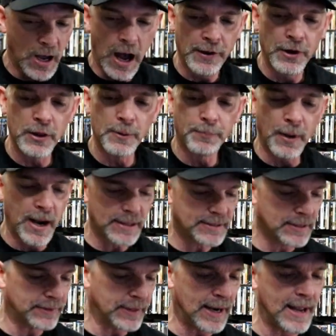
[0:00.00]
Another box
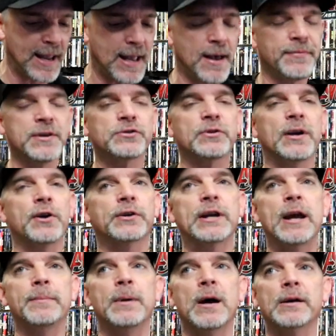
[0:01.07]
set that I had, this right here
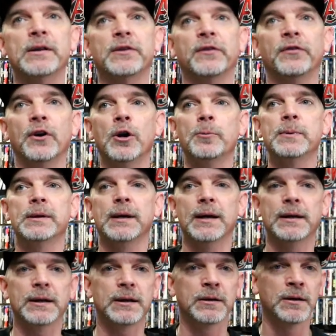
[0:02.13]
came out at the very
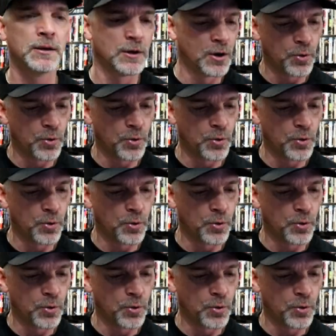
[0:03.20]
beginning